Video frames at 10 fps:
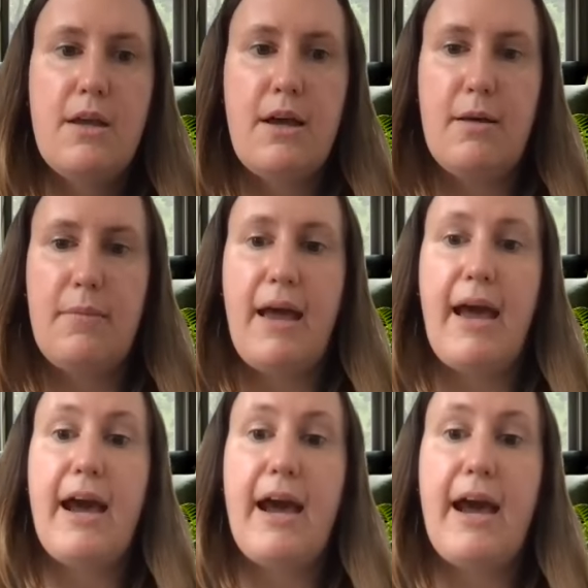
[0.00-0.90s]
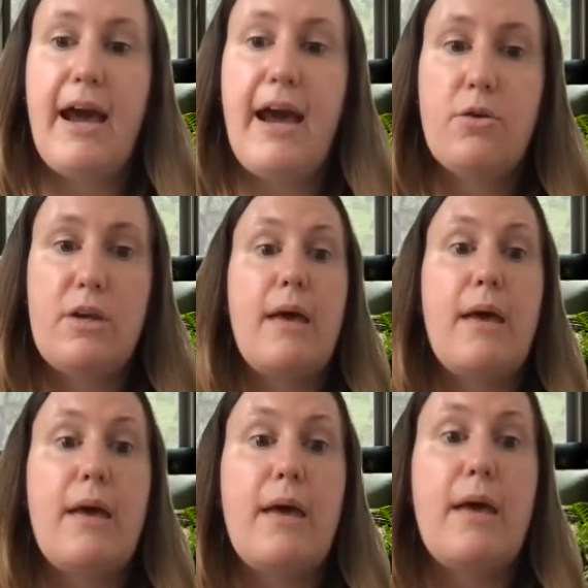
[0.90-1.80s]
How do we
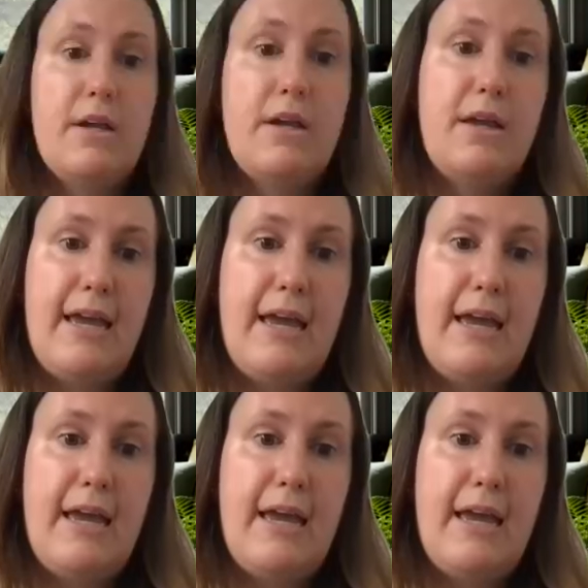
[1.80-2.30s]
do that better?